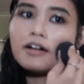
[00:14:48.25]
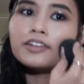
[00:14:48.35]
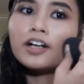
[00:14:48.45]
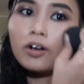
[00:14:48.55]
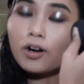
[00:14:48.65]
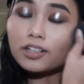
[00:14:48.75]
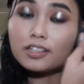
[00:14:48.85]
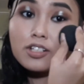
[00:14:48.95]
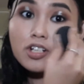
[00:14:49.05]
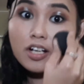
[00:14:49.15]

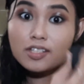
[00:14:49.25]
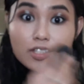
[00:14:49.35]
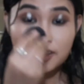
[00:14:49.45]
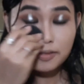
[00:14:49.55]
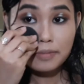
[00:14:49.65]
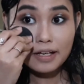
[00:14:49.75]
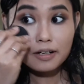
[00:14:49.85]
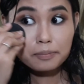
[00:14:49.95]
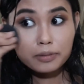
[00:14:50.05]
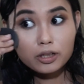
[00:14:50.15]
Dakota Johnson's
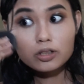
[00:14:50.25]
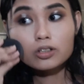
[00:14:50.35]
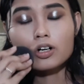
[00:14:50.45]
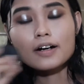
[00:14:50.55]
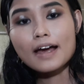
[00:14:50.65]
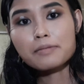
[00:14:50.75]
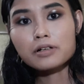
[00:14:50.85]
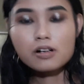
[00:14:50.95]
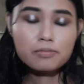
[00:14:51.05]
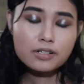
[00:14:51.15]
makeup look or
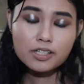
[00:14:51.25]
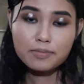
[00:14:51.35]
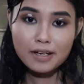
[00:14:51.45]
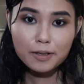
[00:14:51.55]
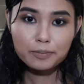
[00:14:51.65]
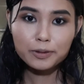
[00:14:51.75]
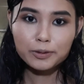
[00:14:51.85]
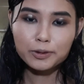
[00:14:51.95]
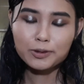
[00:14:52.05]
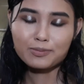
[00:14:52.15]
Emma Roberts' makeup look
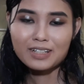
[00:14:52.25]
too,